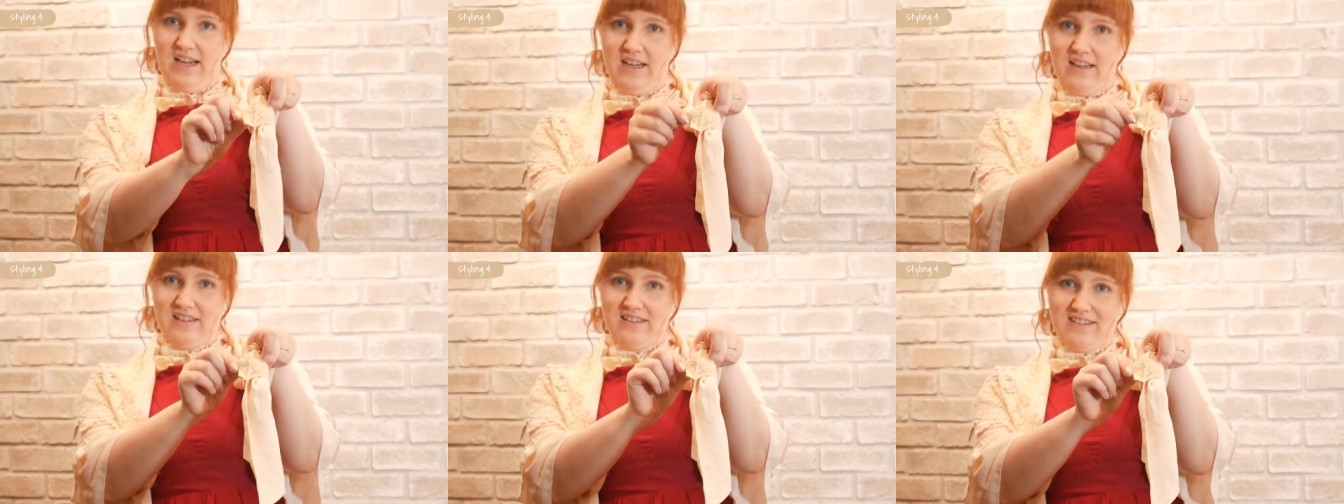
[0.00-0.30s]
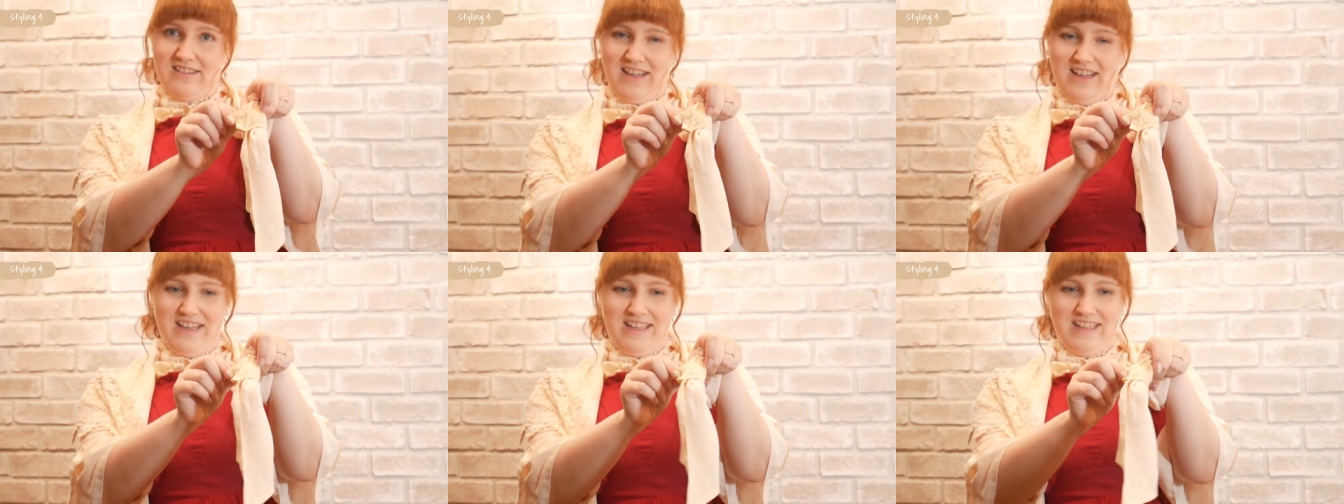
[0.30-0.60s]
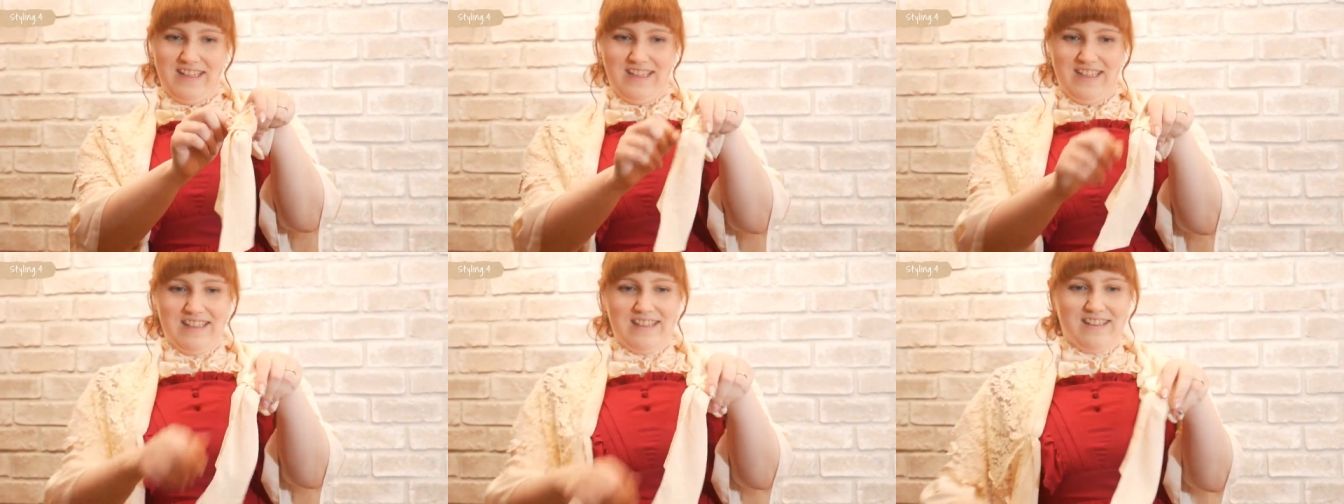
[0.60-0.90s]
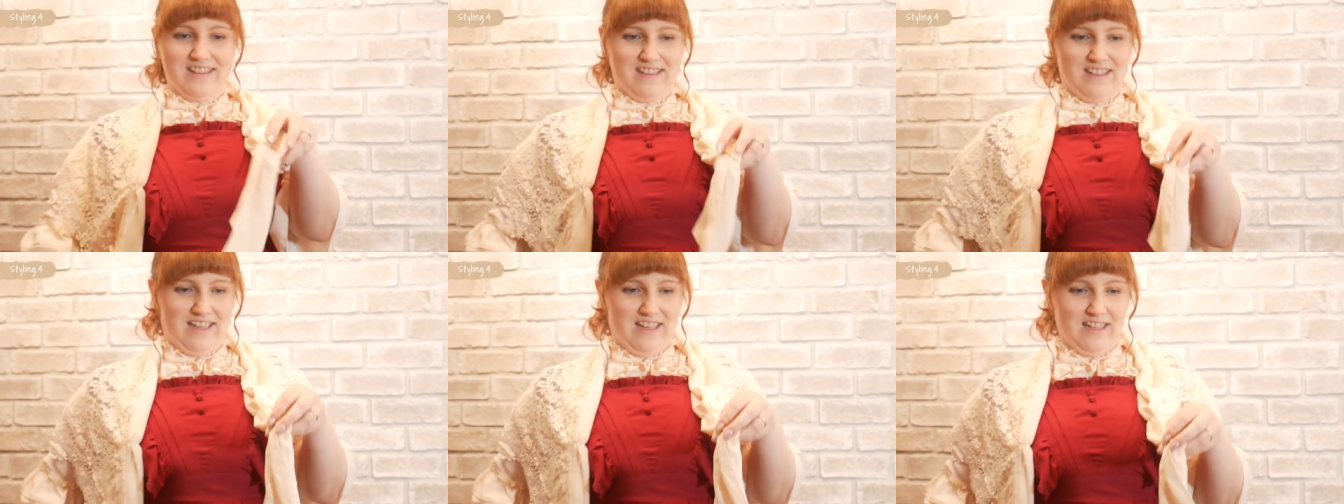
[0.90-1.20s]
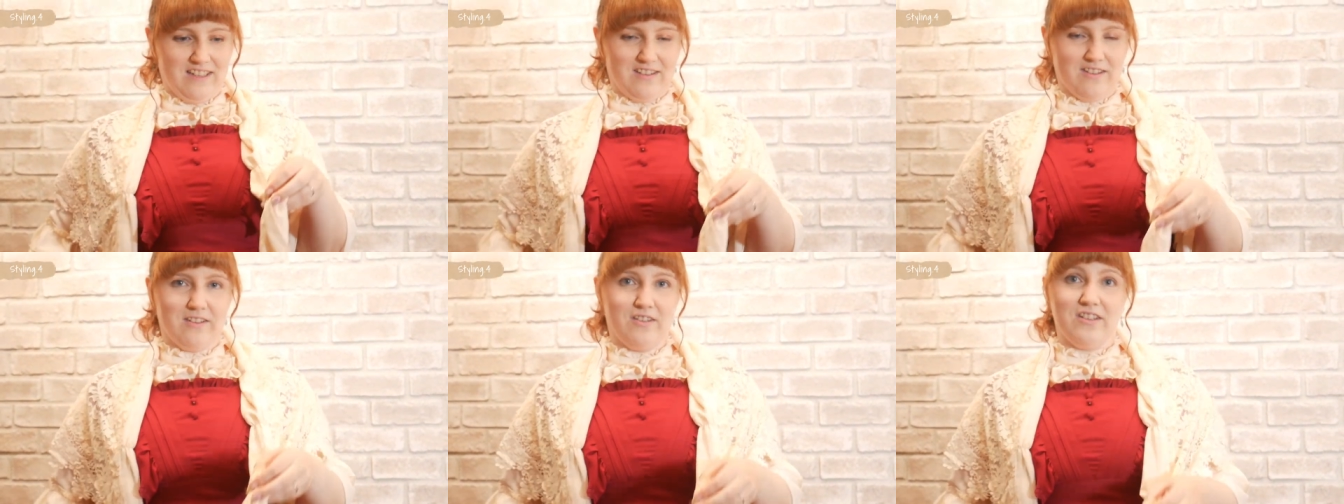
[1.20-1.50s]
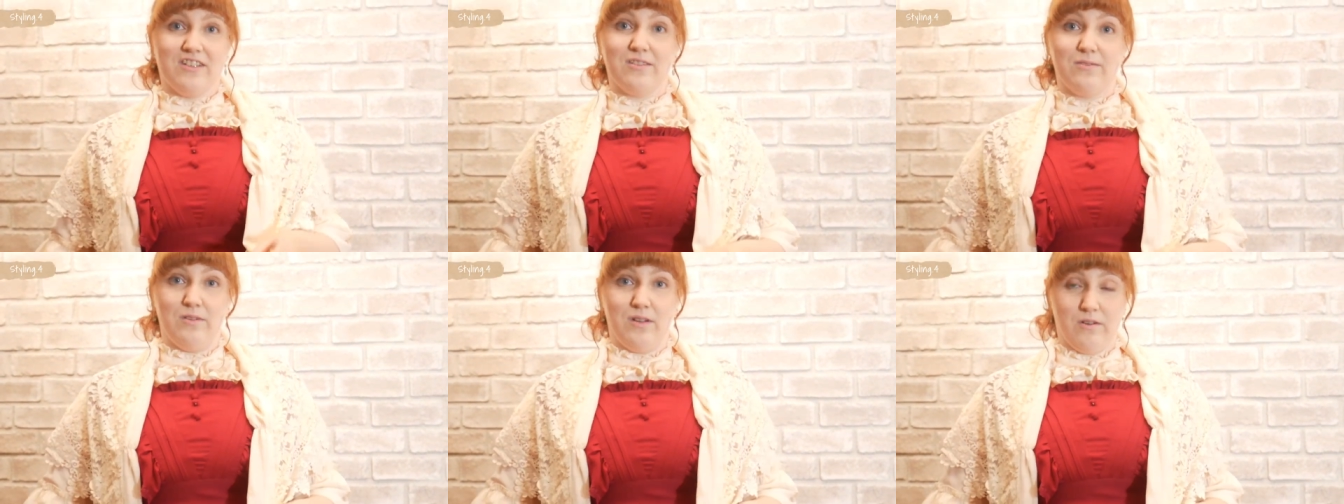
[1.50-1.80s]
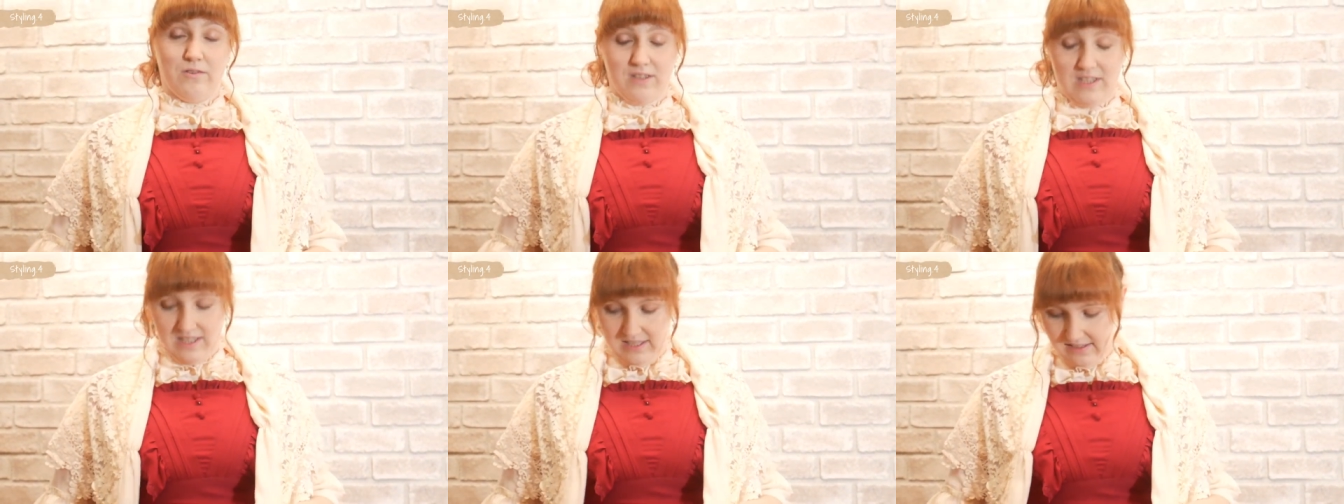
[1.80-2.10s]
other side inside so it's
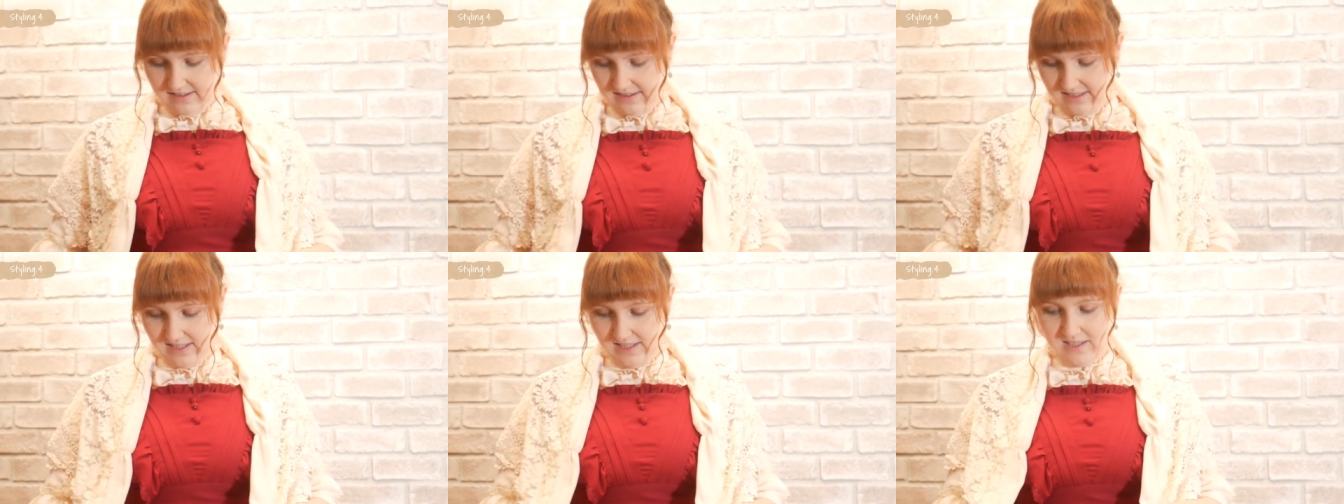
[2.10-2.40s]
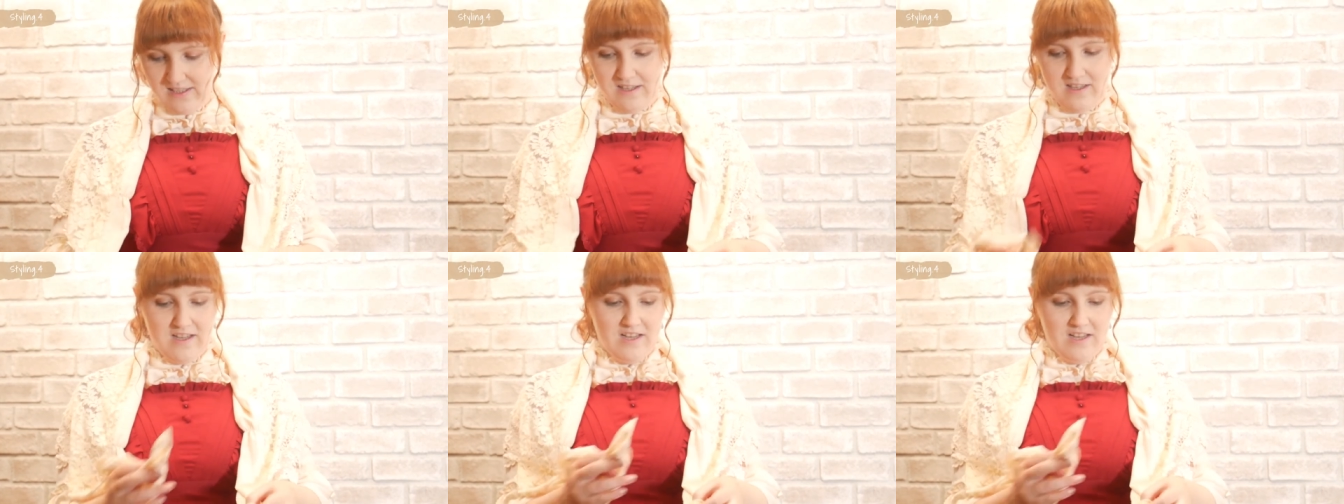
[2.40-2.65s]
very easy